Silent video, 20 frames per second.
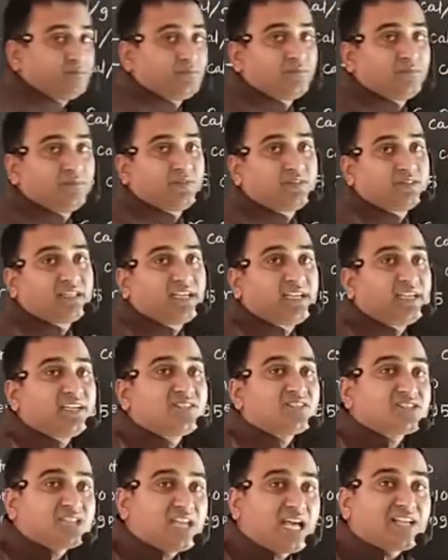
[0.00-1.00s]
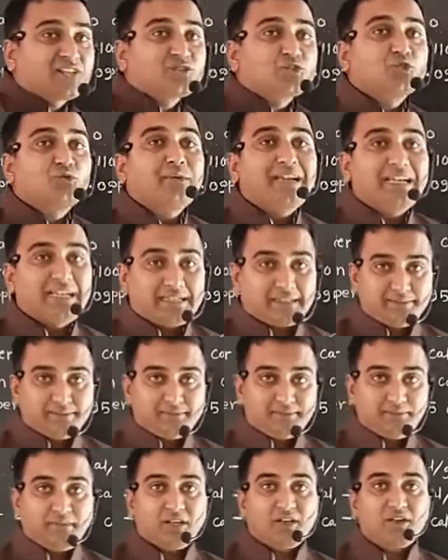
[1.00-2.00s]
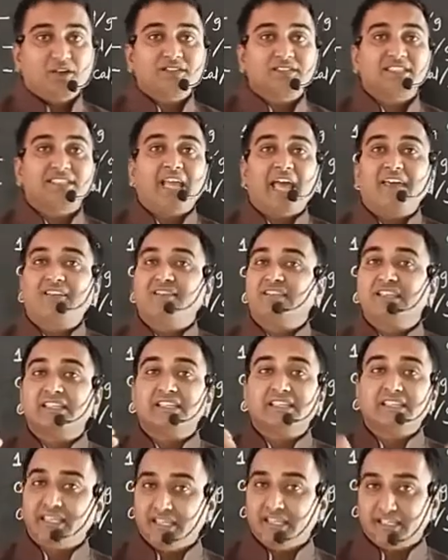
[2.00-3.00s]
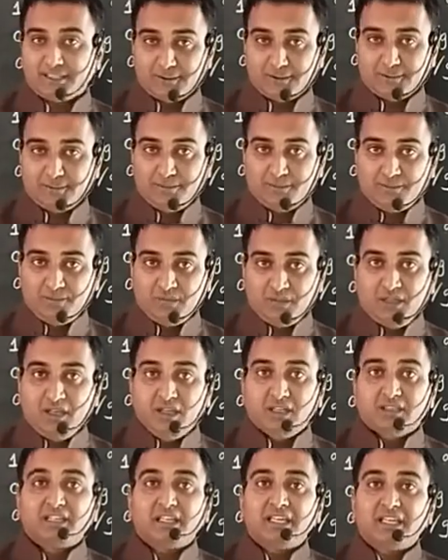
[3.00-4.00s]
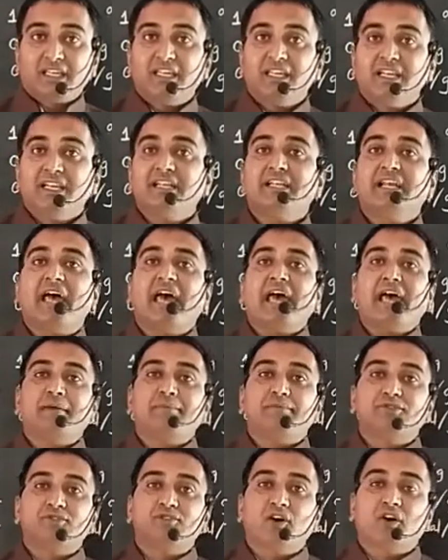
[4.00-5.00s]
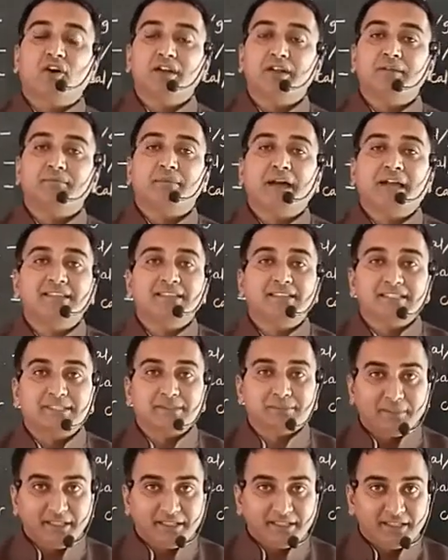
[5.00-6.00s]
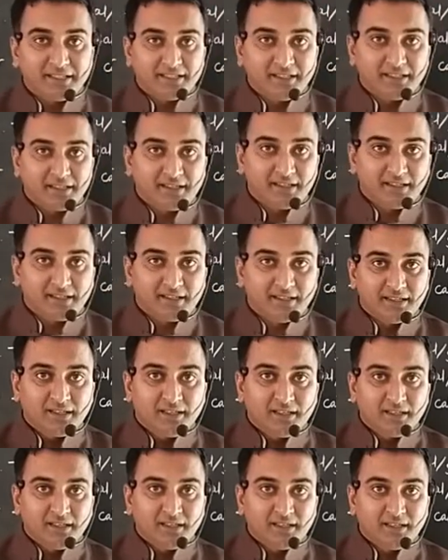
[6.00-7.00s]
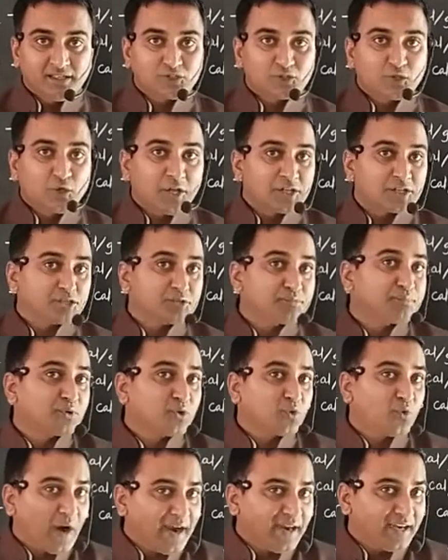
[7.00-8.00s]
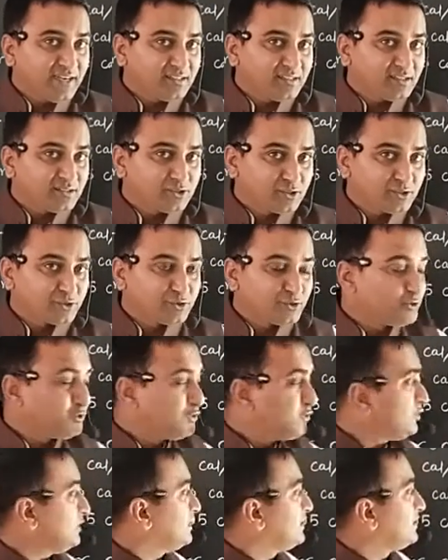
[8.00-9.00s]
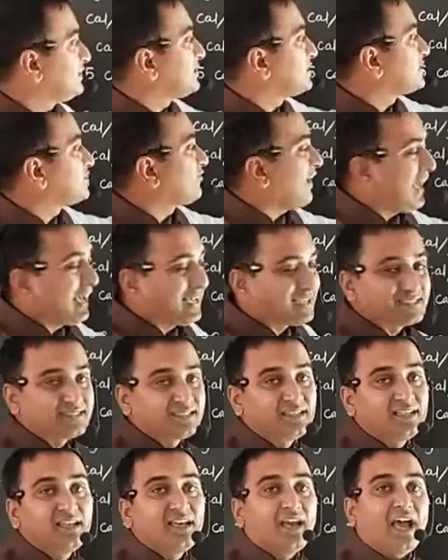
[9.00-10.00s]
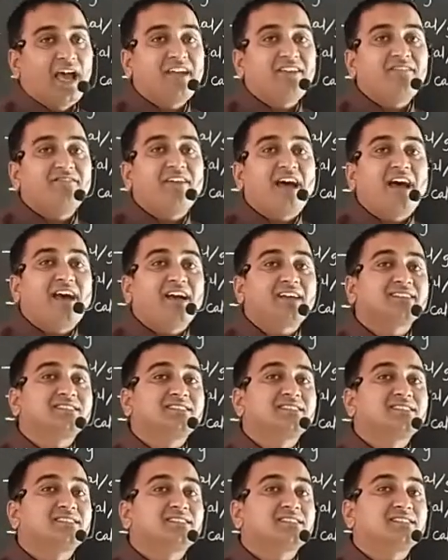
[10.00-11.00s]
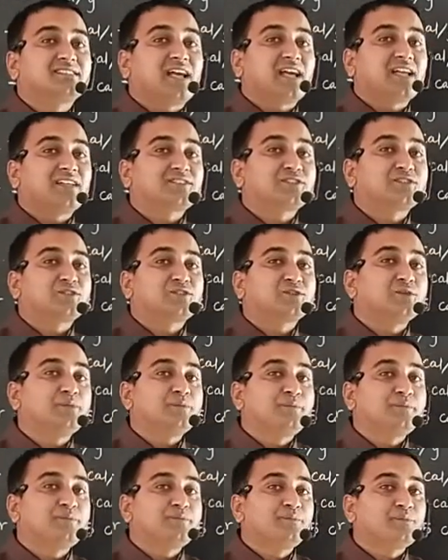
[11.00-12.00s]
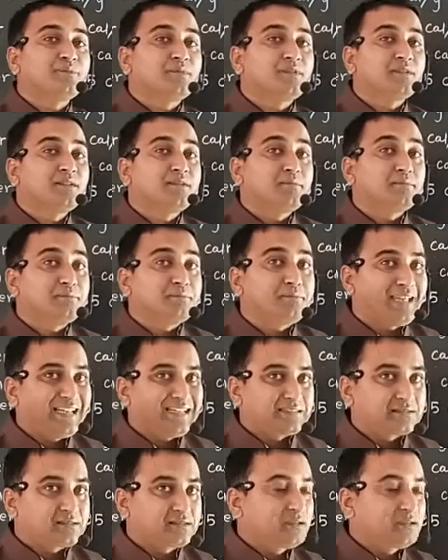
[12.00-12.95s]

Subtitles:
then it starts to melt because it having the heat. The heat absorbed by the sphere is going to provide to this wax, and wax starts to melt.